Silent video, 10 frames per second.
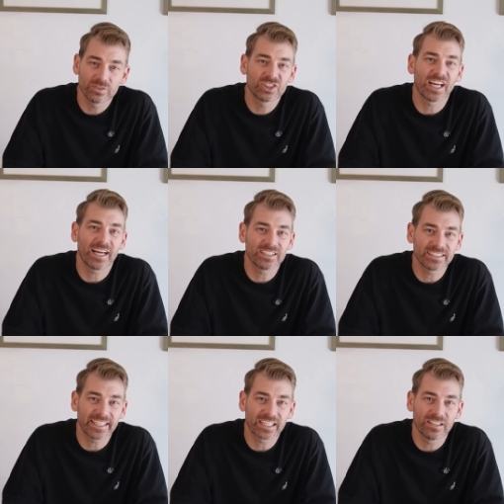Charge a
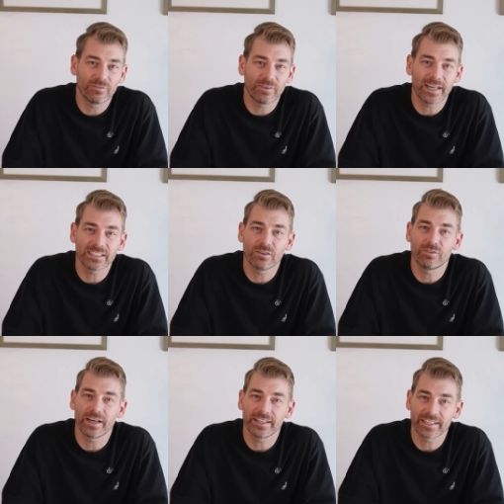second device
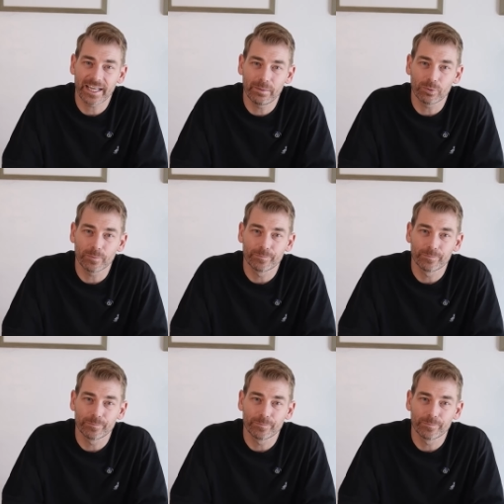via the cable.